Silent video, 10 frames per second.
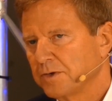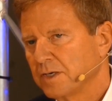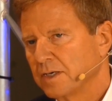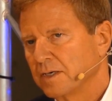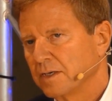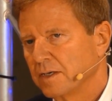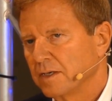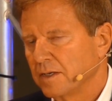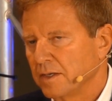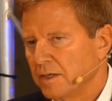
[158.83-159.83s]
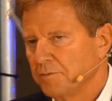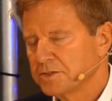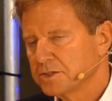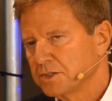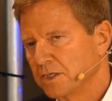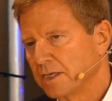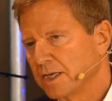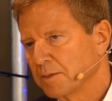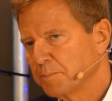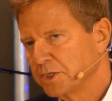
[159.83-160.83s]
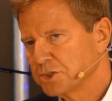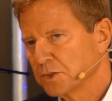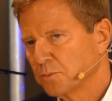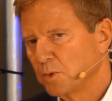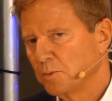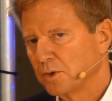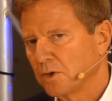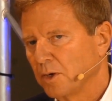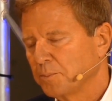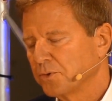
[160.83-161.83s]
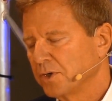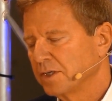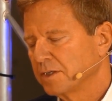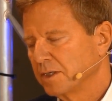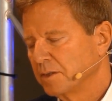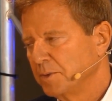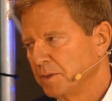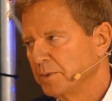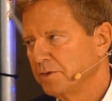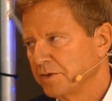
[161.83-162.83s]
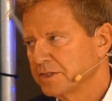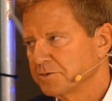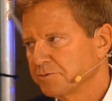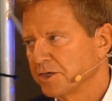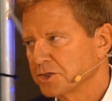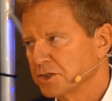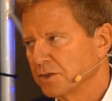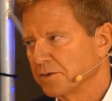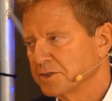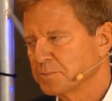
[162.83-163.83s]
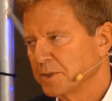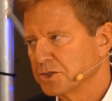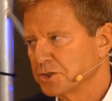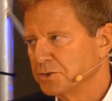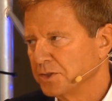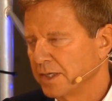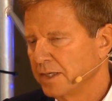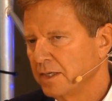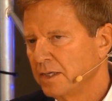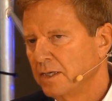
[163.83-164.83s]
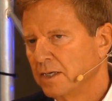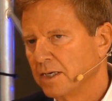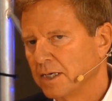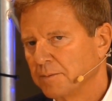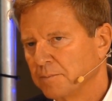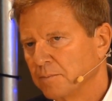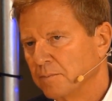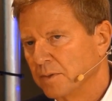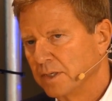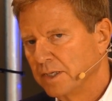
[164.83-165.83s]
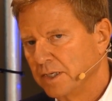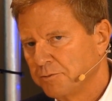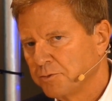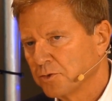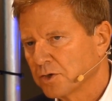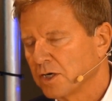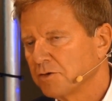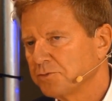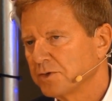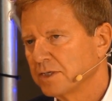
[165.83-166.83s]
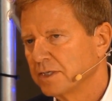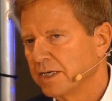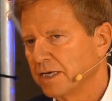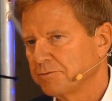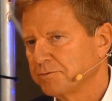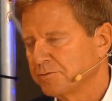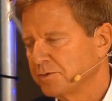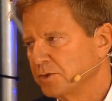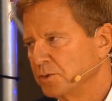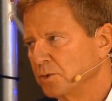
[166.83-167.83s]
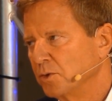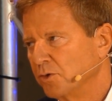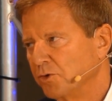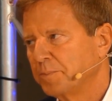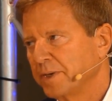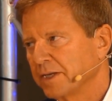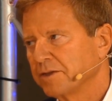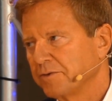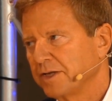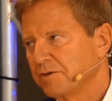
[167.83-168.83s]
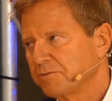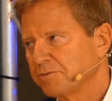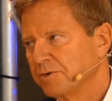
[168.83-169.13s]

uh, if it's a young patient, we would operate in a minimal invasive fashion on this patient today. Um, if you're confident enough to repair the valve